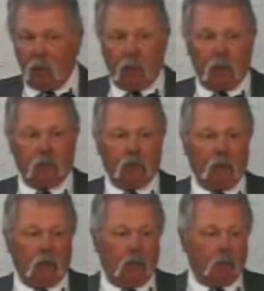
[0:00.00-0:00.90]

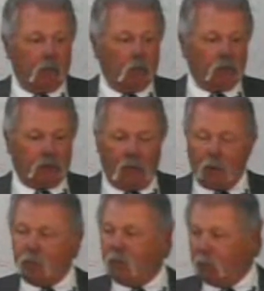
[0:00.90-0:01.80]
was
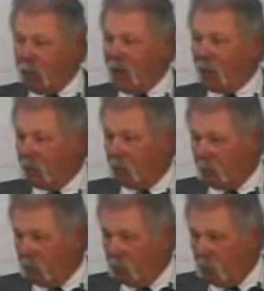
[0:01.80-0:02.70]
stabbed in the back
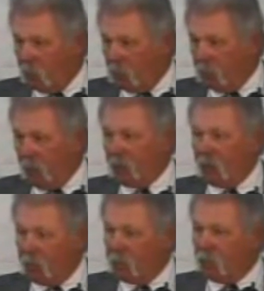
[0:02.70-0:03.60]
by the
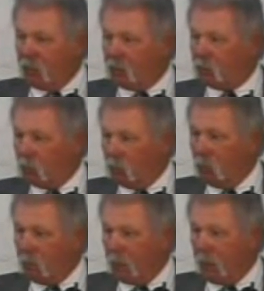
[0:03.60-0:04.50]
government of
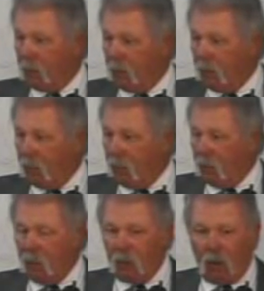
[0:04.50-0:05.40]
Israel,
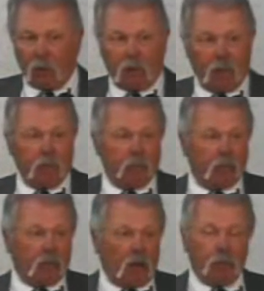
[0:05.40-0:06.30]
and our
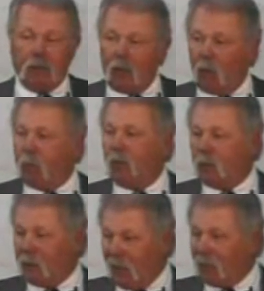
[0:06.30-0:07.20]
government helped
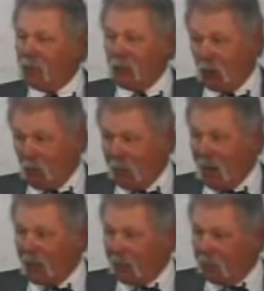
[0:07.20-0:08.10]
put a knife in their own
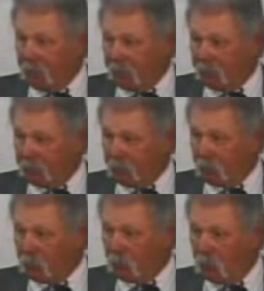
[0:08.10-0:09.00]
back.
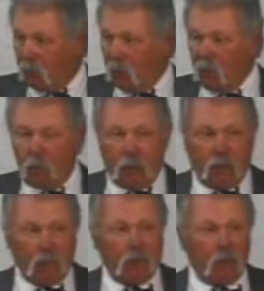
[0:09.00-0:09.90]
And
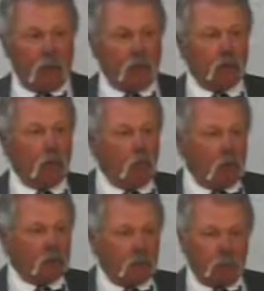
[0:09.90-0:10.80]
whenever Israel
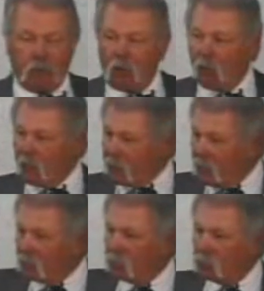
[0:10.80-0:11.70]
wants something, all they
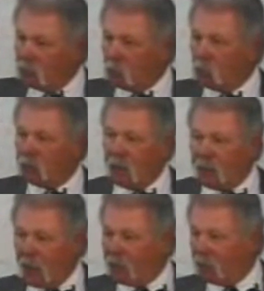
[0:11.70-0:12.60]
got to do is just twist
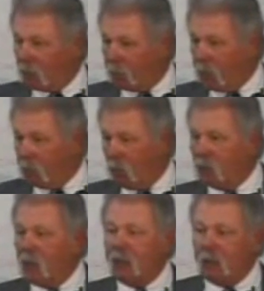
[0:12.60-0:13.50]
that knife a little bit
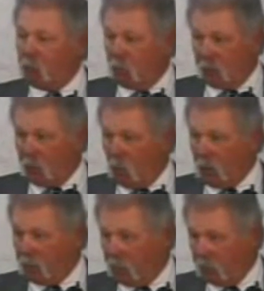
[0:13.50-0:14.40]
more, and they get what they
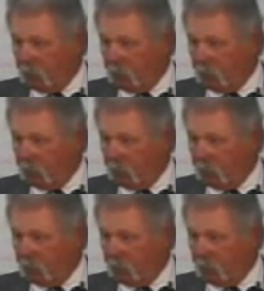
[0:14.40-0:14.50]
want.